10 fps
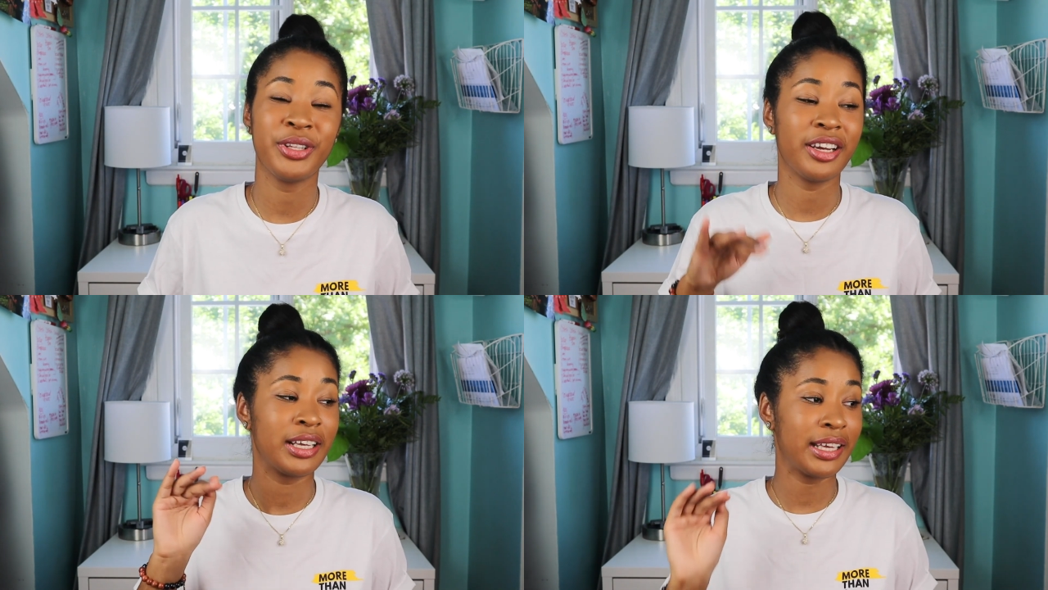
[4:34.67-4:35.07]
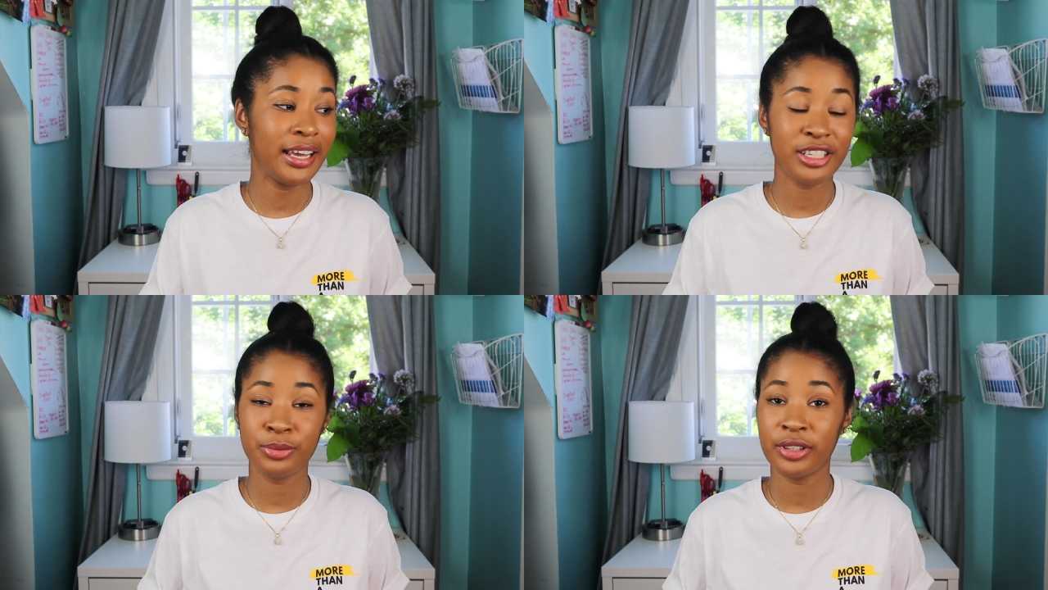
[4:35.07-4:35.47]
they're
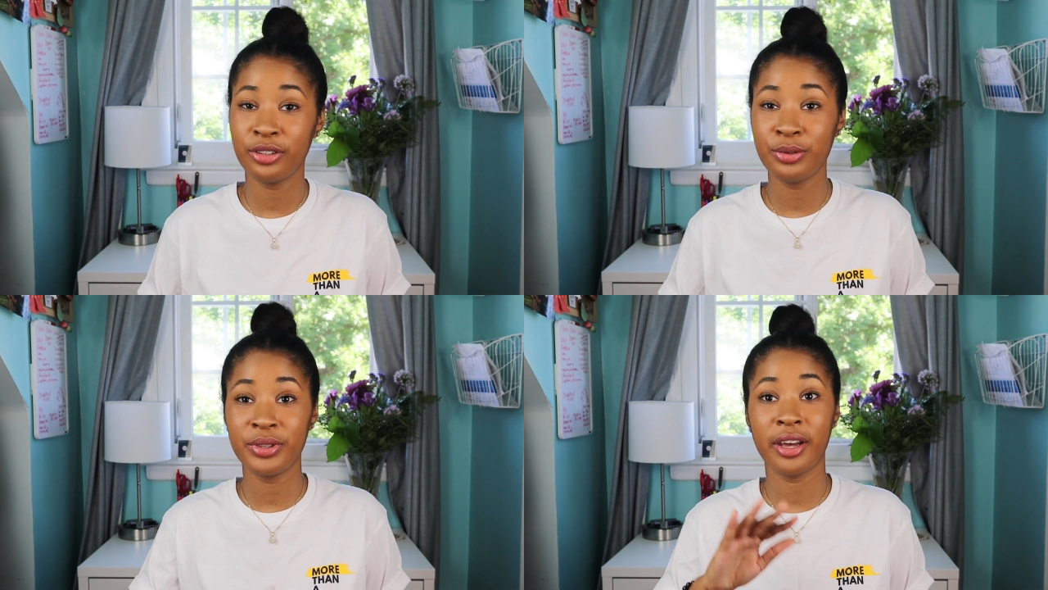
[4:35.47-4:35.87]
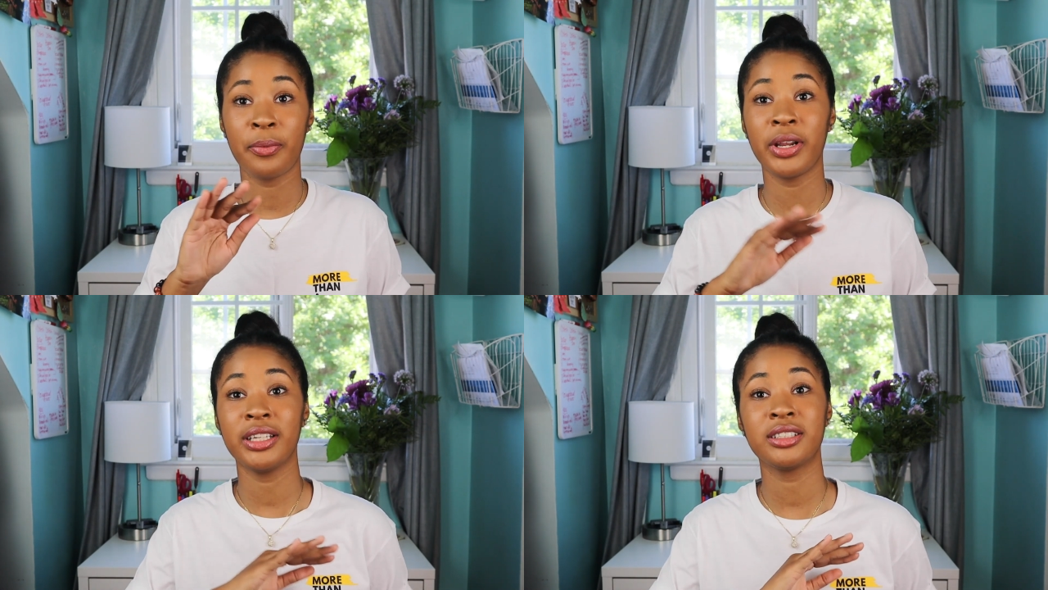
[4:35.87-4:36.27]
engaging with you, they're
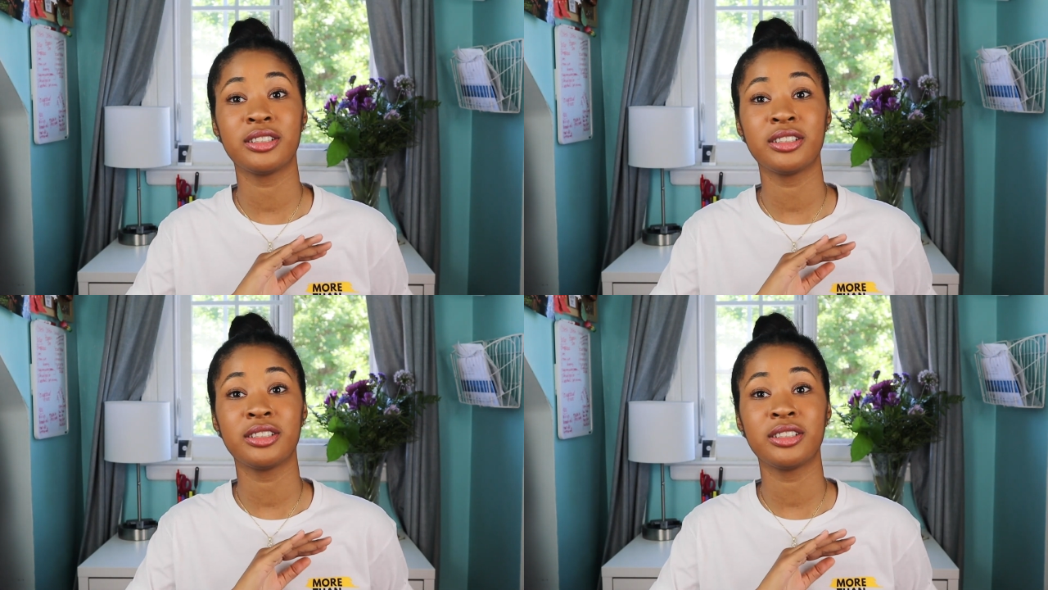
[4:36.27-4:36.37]
willing to